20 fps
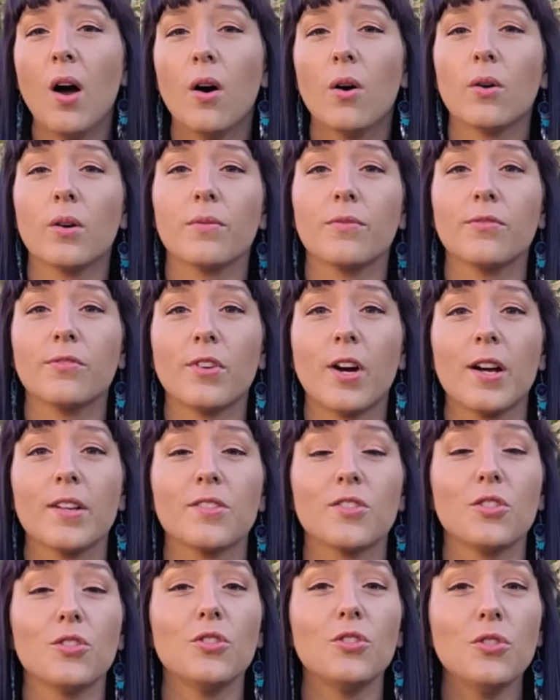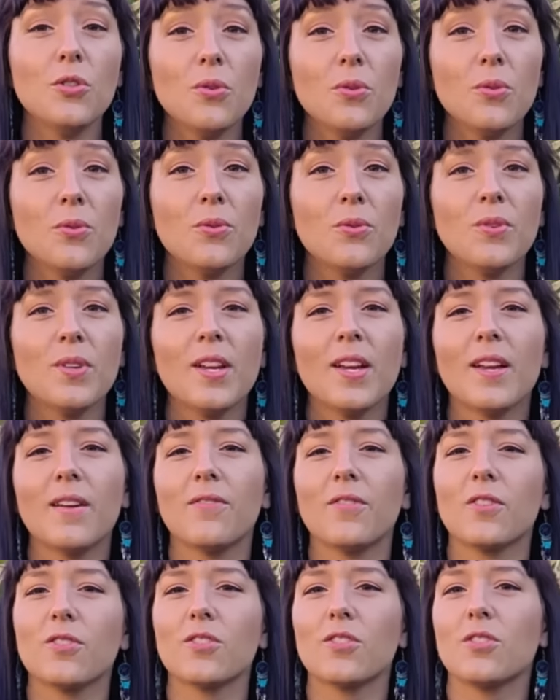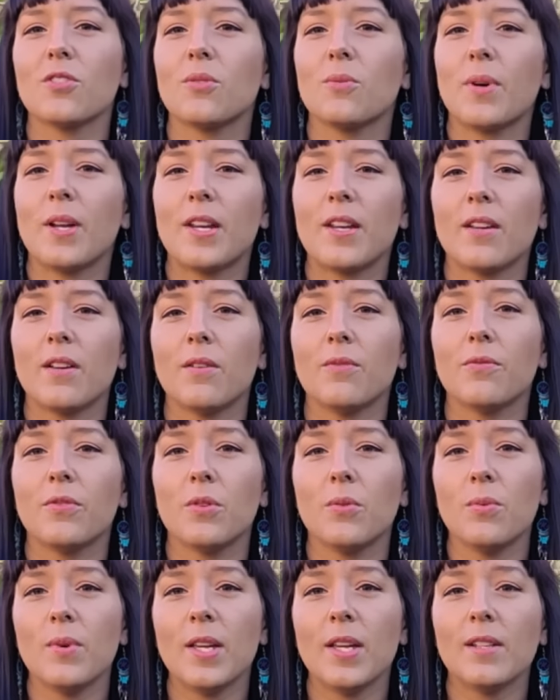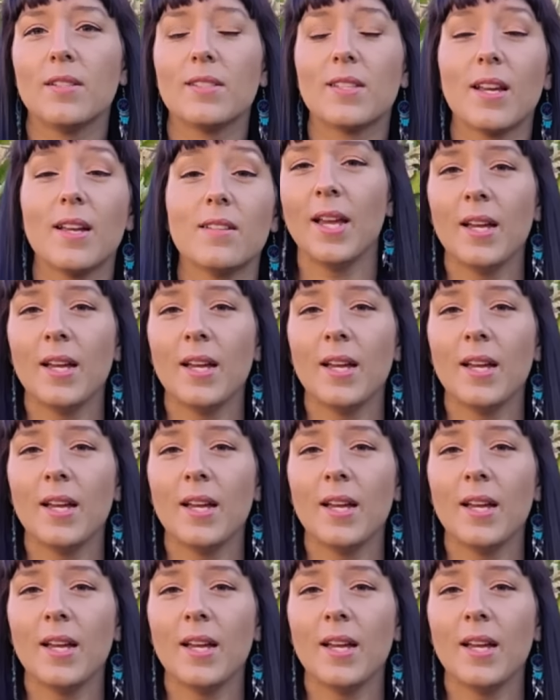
or frost soon if you're still waiting a few weeks,